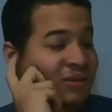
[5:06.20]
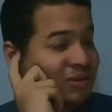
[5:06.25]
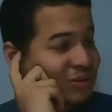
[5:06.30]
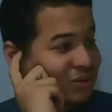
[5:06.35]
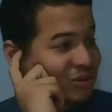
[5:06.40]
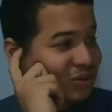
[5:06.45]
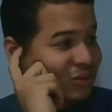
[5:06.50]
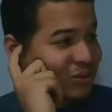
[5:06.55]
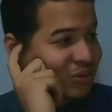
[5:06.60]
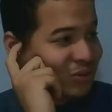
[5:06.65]

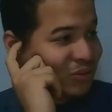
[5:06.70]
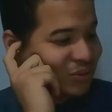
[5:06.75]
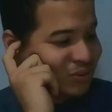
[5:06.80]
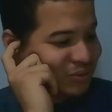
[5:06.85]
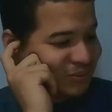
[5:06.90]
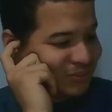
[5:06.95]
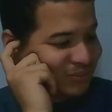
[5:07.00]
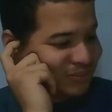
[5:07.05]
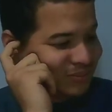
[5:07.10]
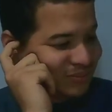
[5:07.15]
So
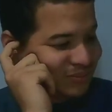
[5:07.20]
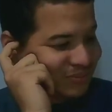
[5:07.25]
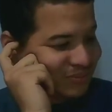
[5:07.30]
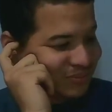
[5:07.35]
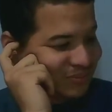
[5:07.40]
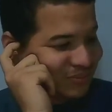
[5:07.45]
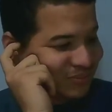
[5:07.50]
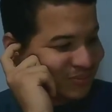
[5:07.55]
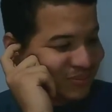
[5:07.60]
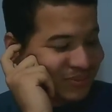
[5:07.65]

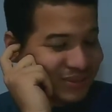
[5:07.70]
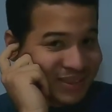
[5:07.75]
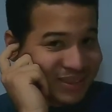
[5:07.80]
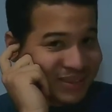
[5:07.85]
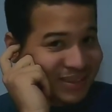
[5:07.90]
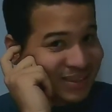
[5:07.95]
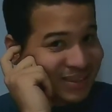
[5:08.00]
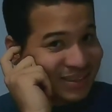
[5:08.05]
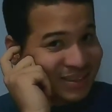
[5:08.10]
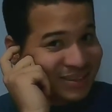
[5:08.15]

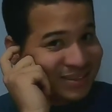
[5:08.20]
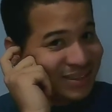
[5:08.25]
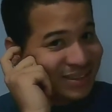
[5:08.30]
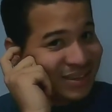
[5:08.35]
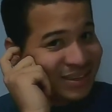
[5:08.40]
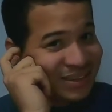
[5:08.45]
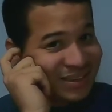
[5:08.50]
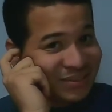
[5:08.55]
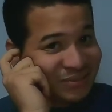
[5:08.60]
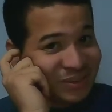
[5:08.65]
it's
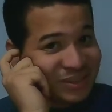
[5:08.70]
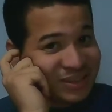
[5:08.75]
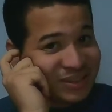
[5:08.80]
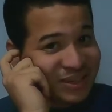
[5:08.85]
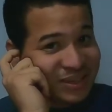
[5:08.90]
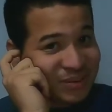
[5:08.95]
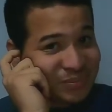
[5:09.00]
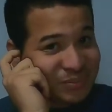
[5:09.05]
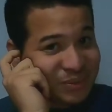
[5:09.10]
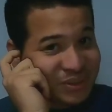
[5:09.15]

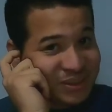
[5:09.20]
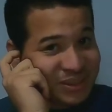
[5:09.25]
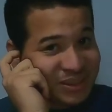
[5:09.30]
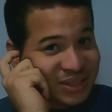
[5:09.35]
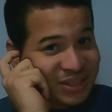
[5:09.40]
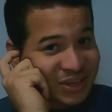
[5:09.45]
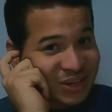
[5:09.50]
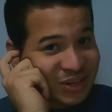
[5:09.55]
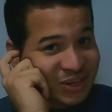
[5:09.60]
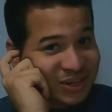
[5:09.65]
fixing computers. There's
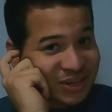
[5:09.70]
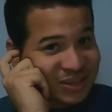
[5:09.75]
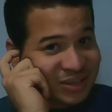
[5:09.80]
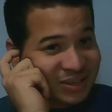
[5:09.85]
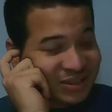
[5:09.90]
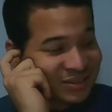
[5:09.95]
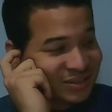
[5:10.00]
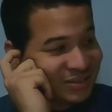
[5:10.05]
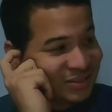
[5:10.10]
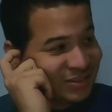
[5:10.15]
a lot of
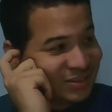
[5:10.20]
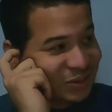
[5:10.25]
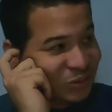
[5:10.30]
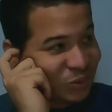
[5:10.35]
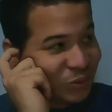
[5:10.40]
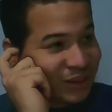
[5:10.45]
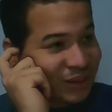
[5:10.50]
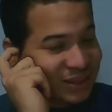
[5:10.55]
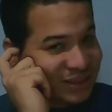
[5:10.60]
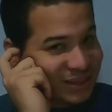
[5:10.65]

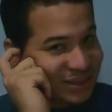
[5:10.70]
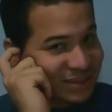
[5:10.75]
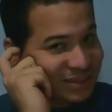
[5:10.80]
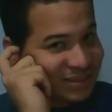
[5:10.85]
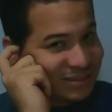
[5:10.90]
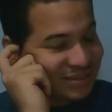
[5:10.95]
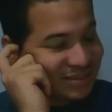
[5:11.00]
waiting.